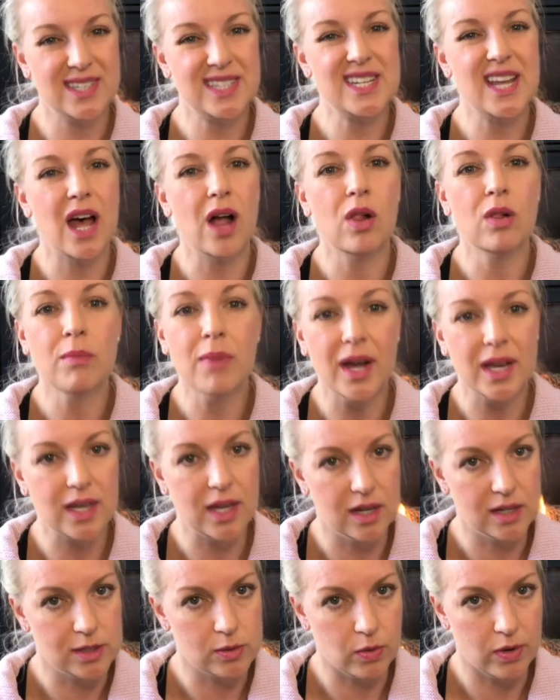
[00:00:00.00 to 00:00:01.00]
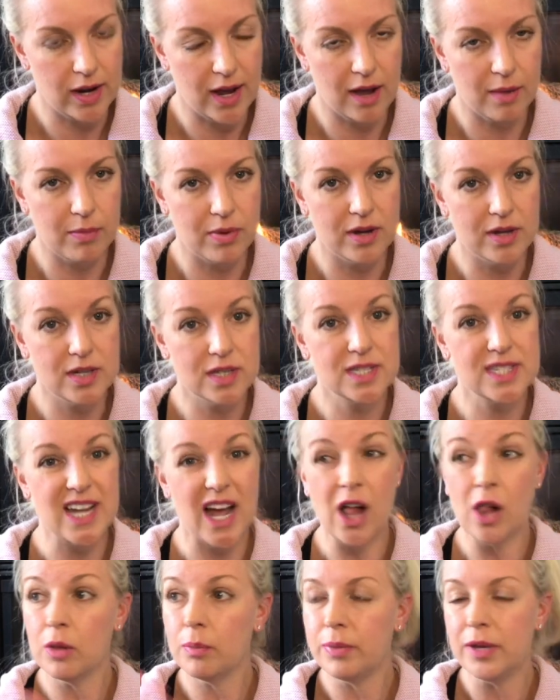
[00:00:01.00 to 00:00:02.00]
tell my kids what happened,
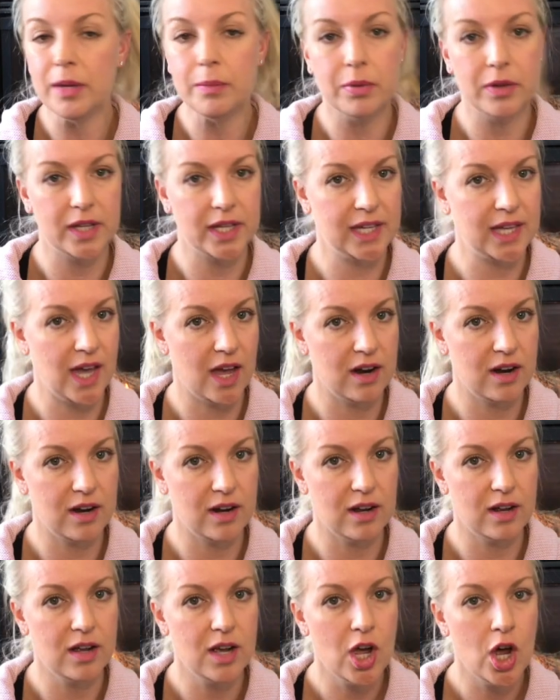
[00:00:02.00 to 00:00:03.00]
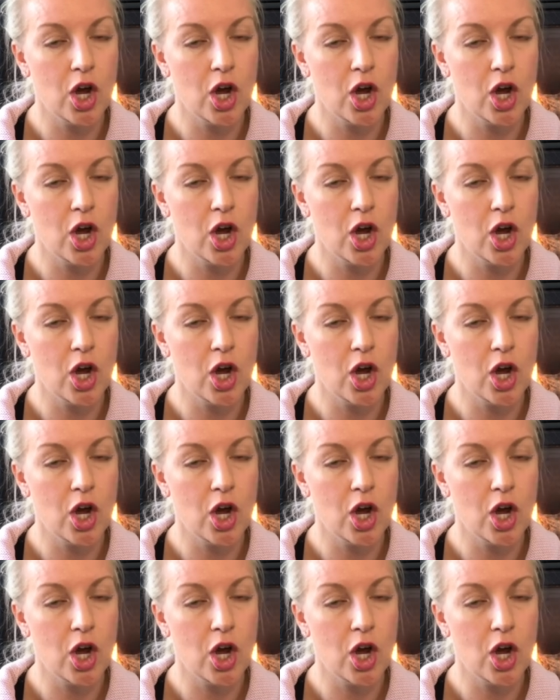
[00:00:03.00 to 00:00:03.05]
tell people in Canada,